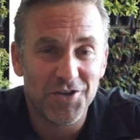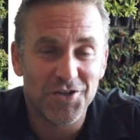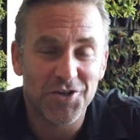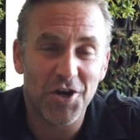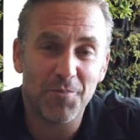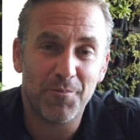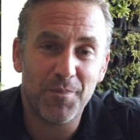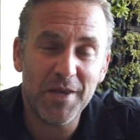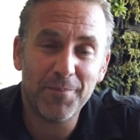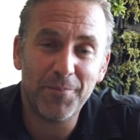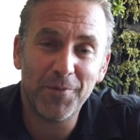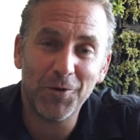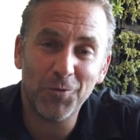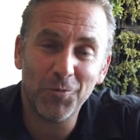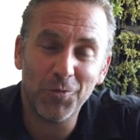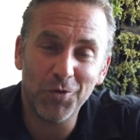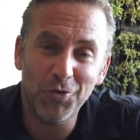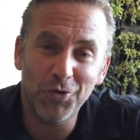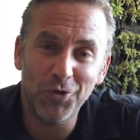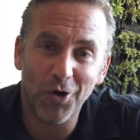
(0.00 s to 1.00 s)
So
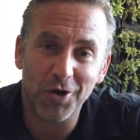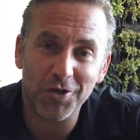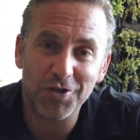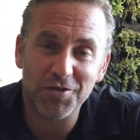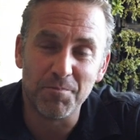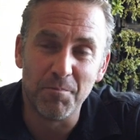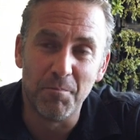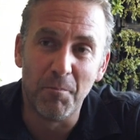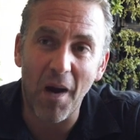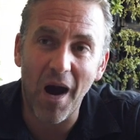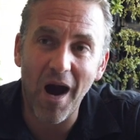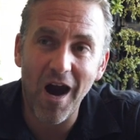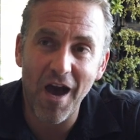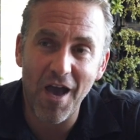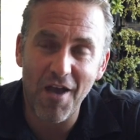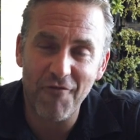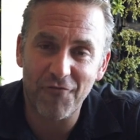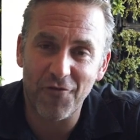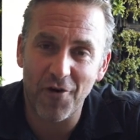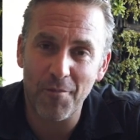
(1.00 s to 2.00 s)
people will not
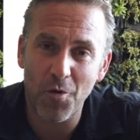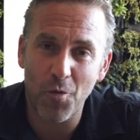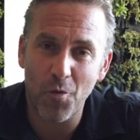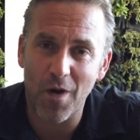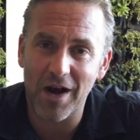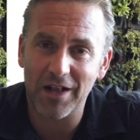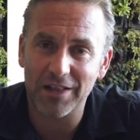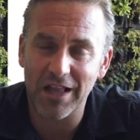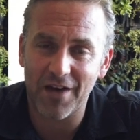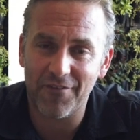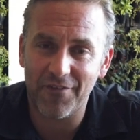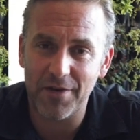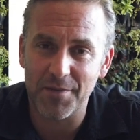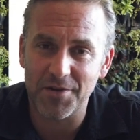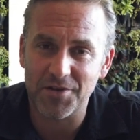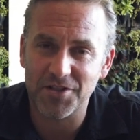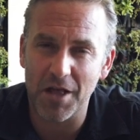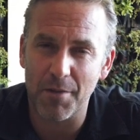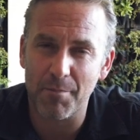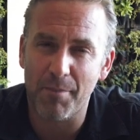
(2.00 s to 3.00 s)
buy from a wildlife
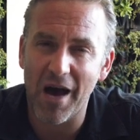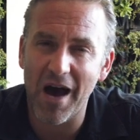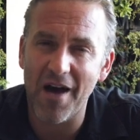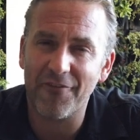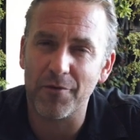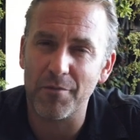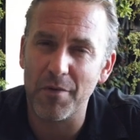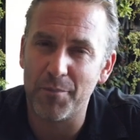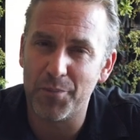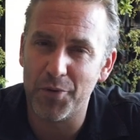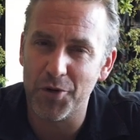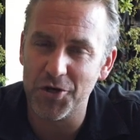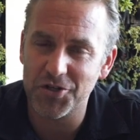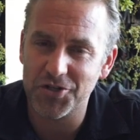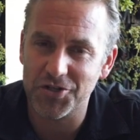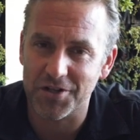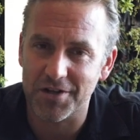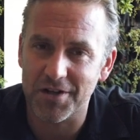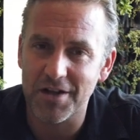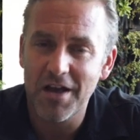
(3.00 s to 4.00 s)
image. They'll buy from a
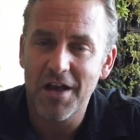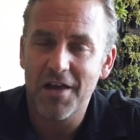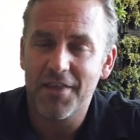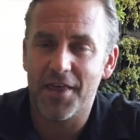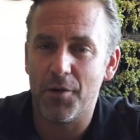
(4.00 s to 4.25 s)
person.